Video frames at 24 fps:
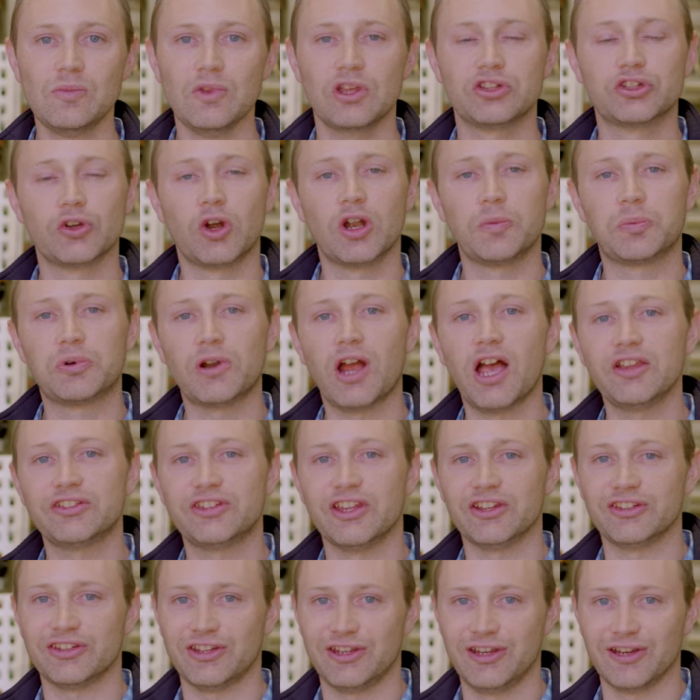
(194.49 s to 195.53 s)
So our
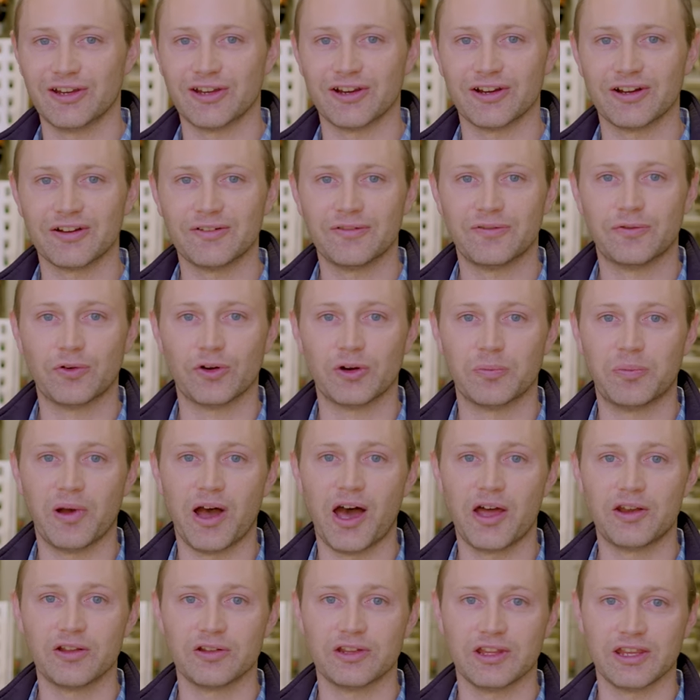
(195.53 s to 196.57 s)
process here for
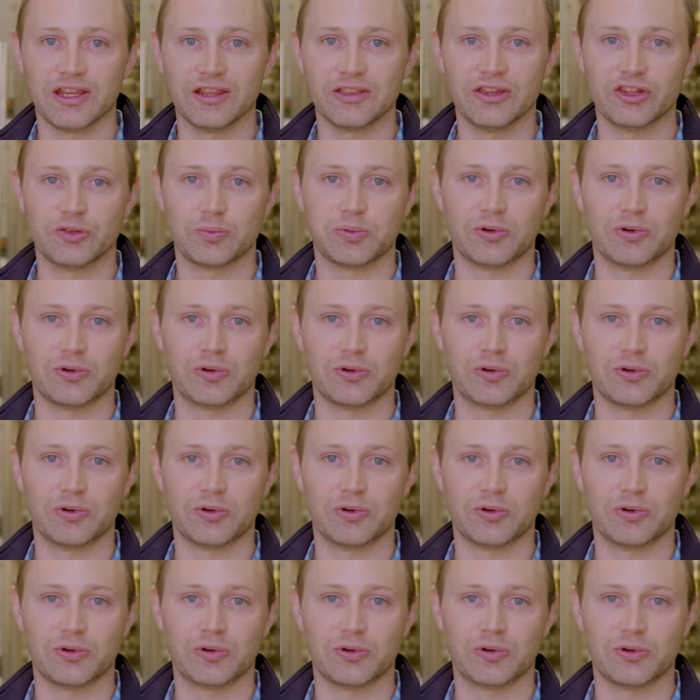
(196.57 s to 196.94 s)
bottling this